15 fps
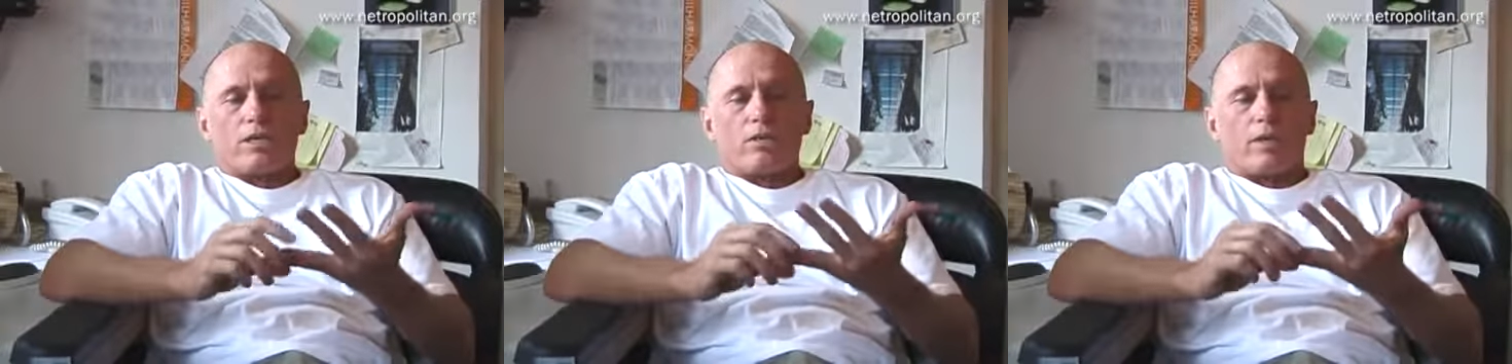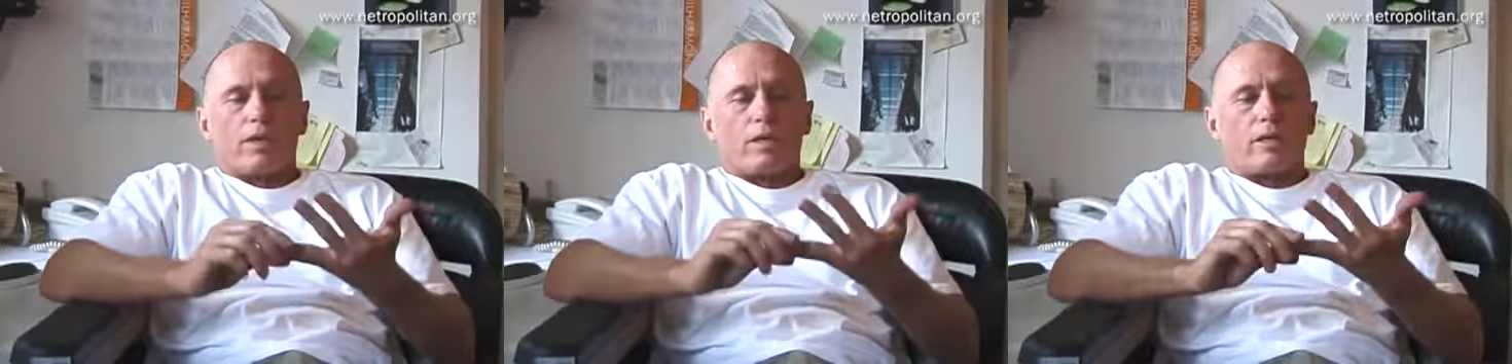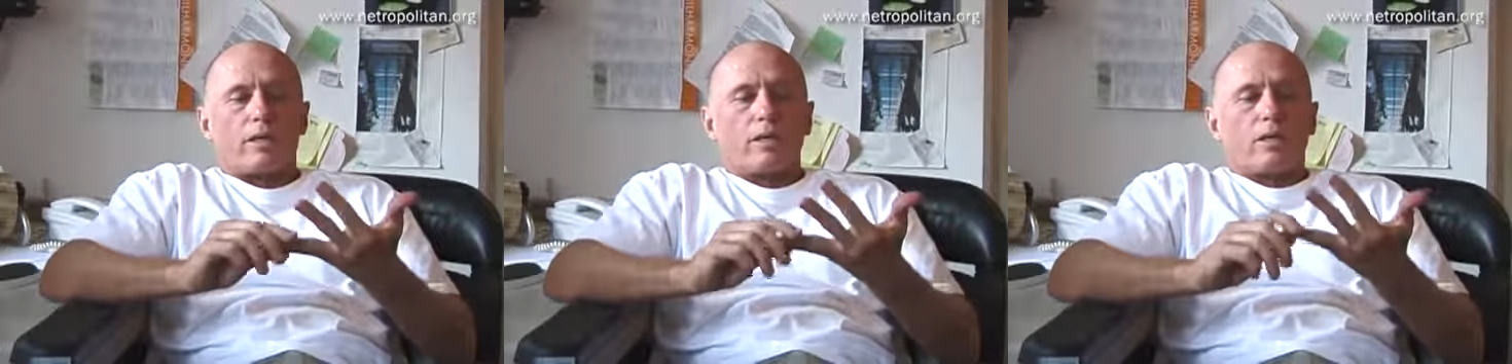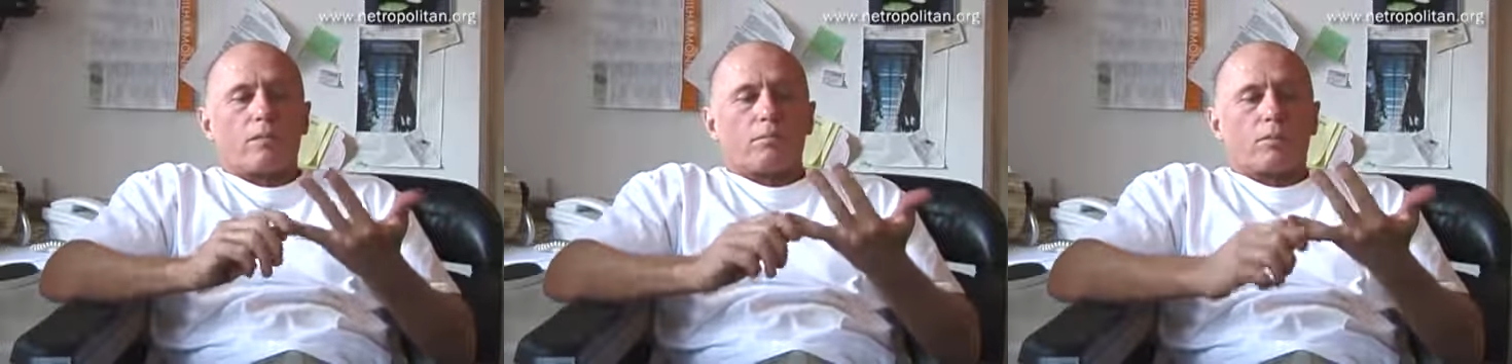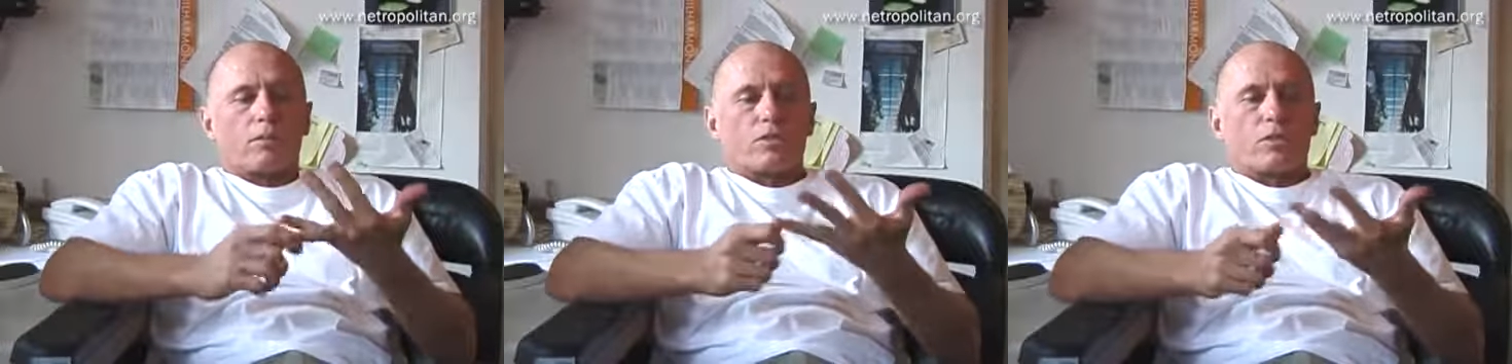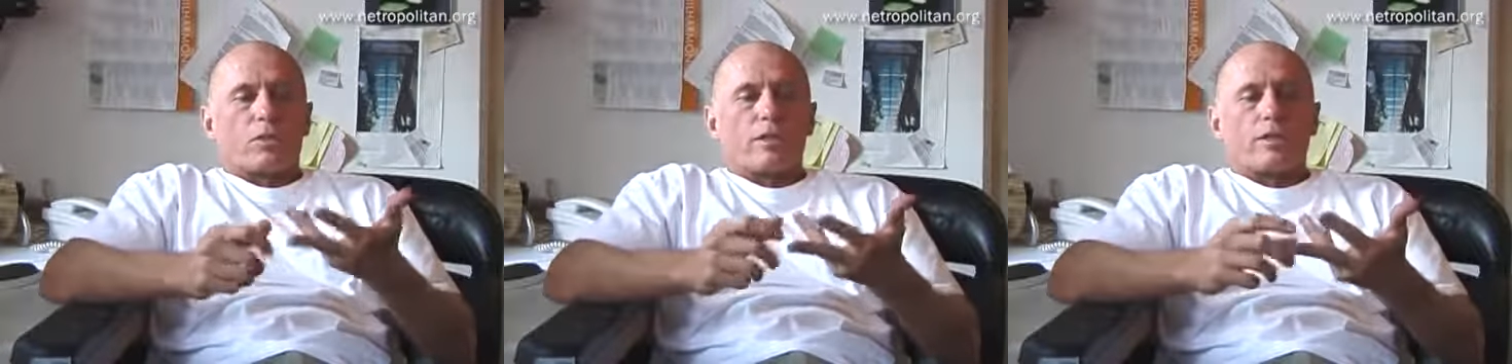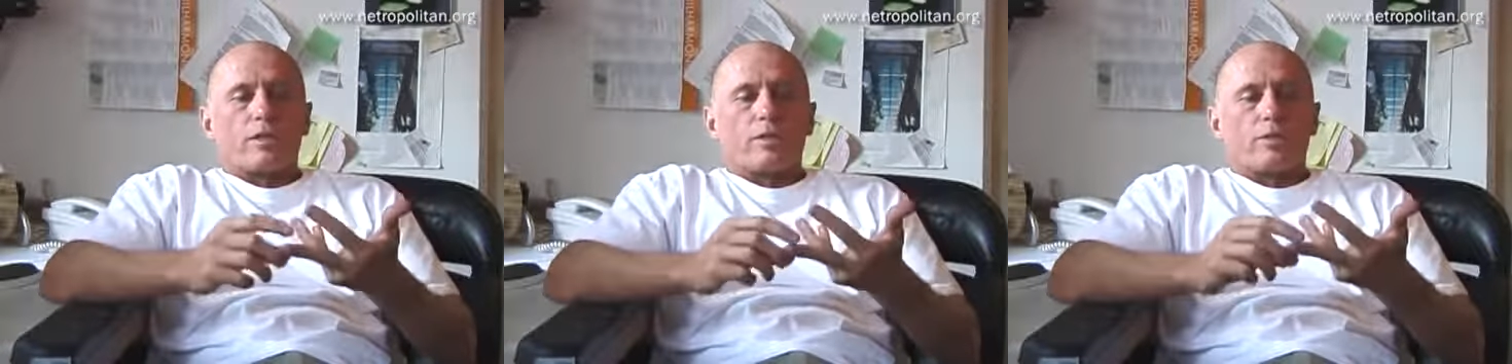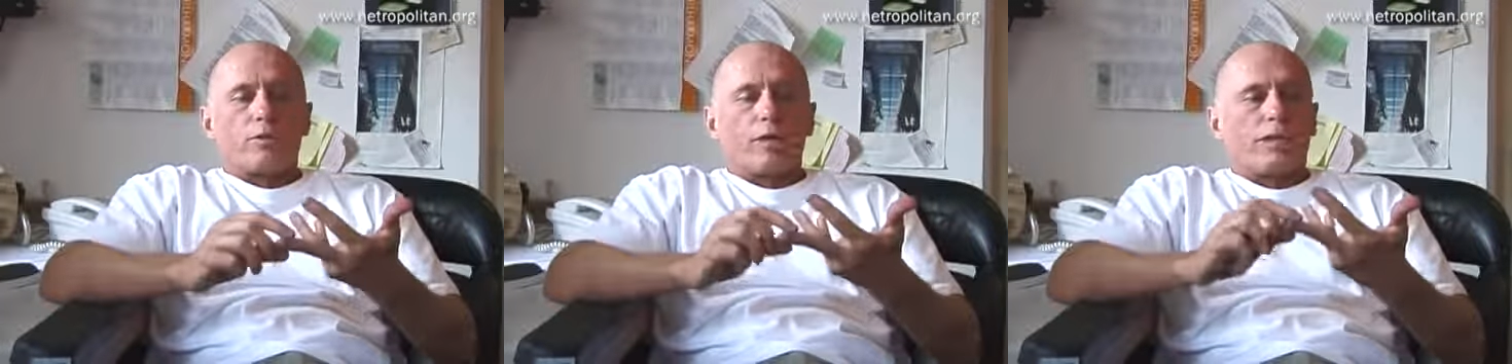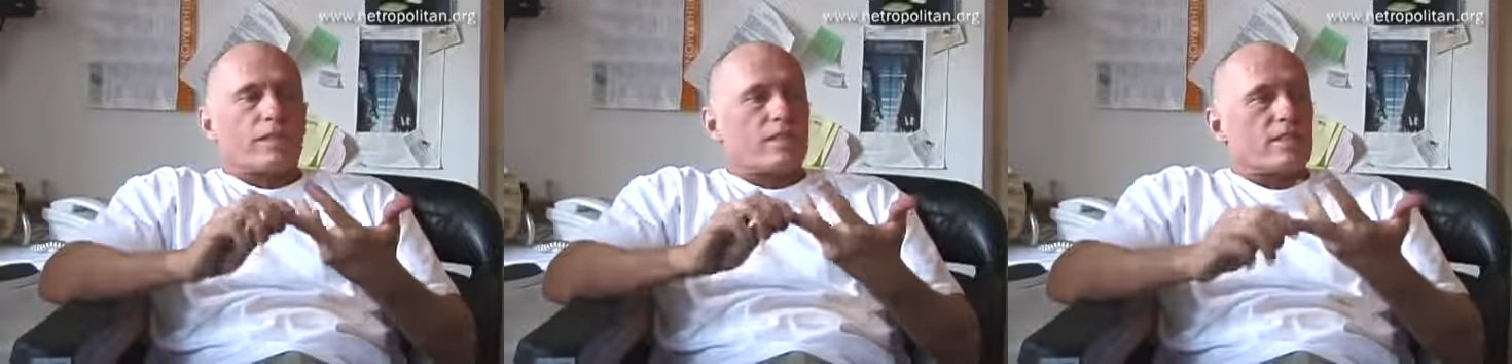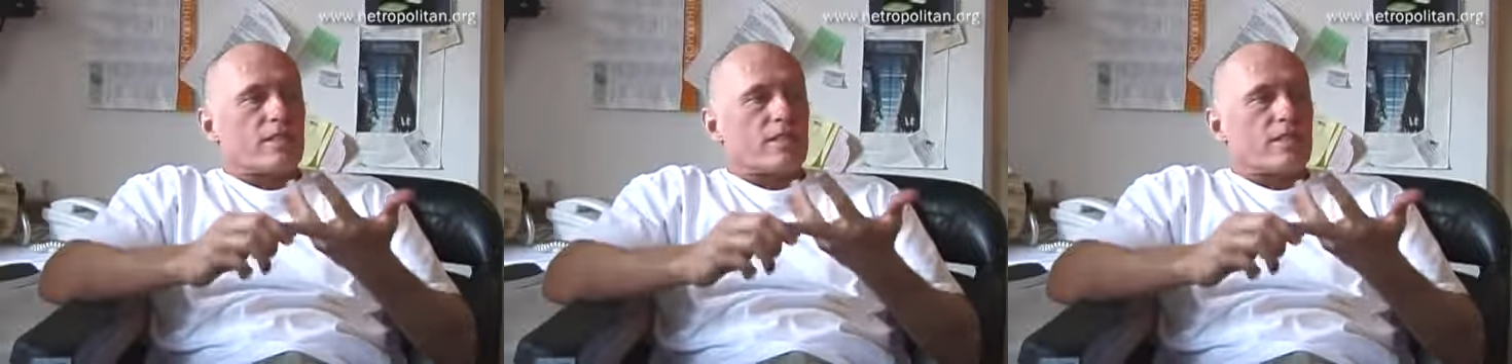you had Bertoya, you had